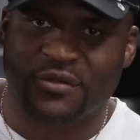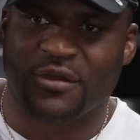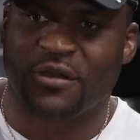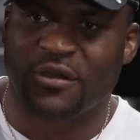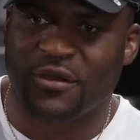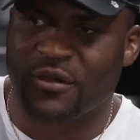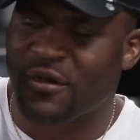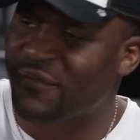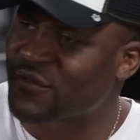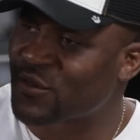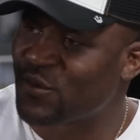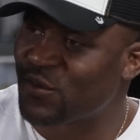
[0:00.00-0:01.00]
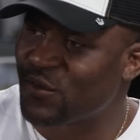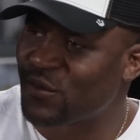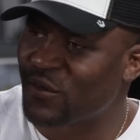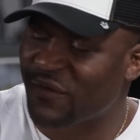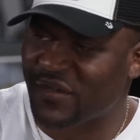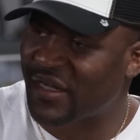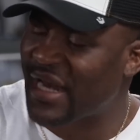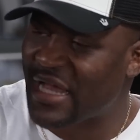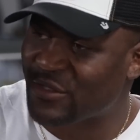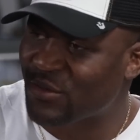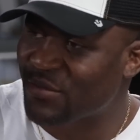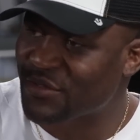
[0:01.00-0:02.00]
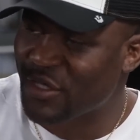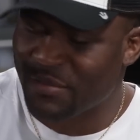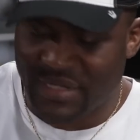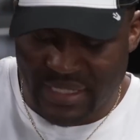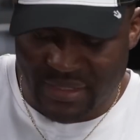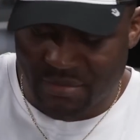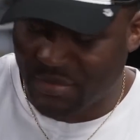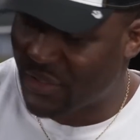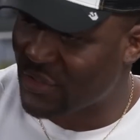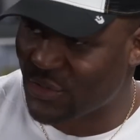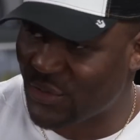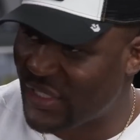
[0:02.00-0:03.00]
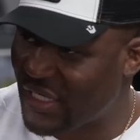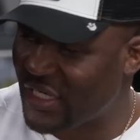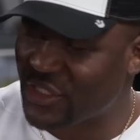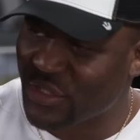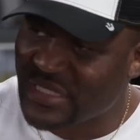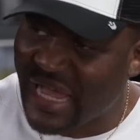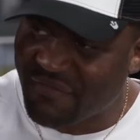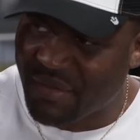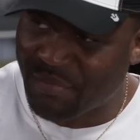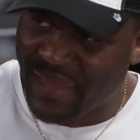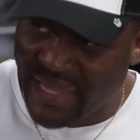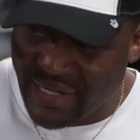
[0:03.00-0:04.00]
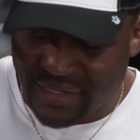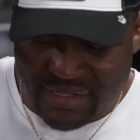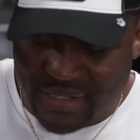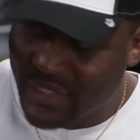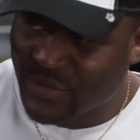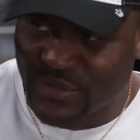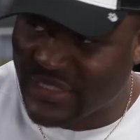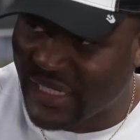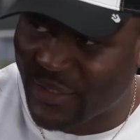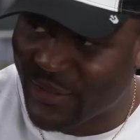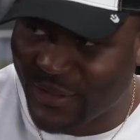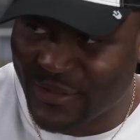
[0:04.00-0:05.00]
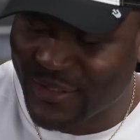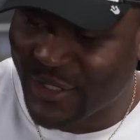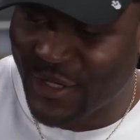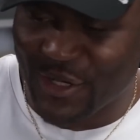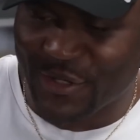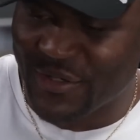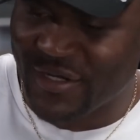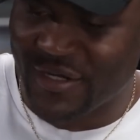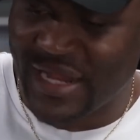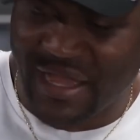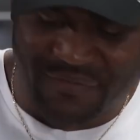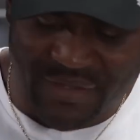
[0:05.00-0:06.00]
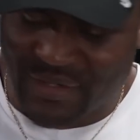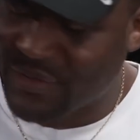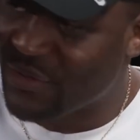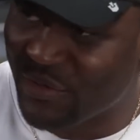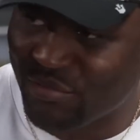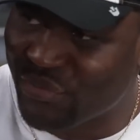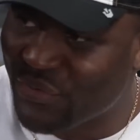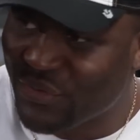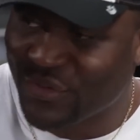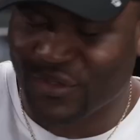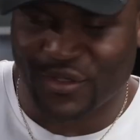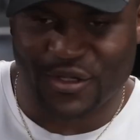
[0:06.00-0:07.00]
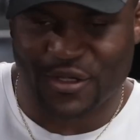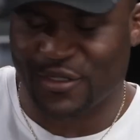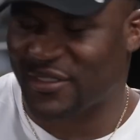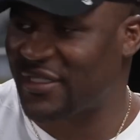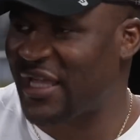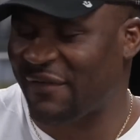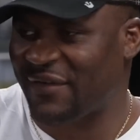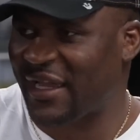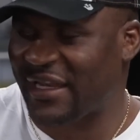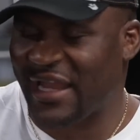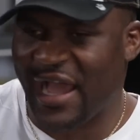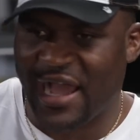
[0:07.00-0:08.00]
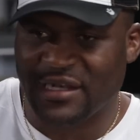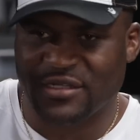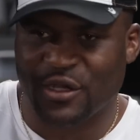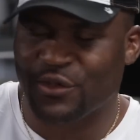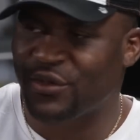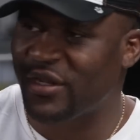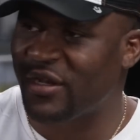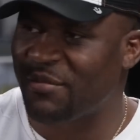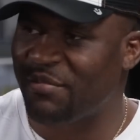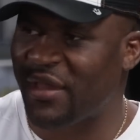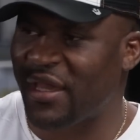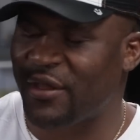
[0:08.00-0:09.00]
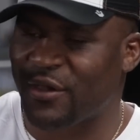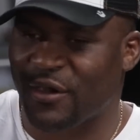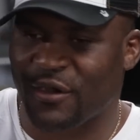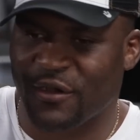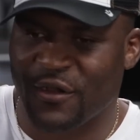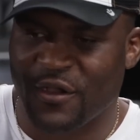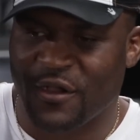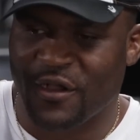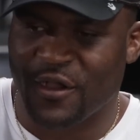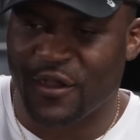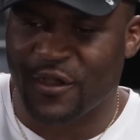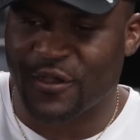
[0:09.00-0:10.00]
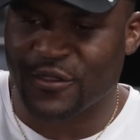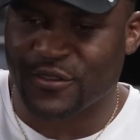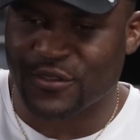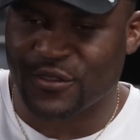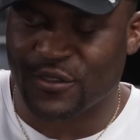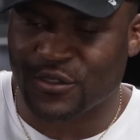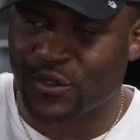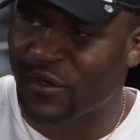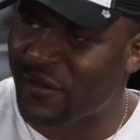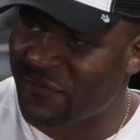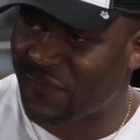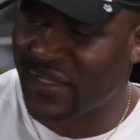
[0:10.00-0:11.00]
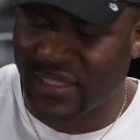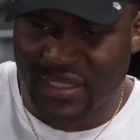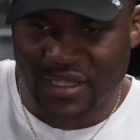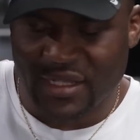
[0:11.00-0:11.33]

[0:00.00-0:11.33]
Uh, of school, of the classroom someday because you didn't just have a pen to take note, or you didn't have a notebook or stuff like that, or you didn't pay your uh, scholar fee.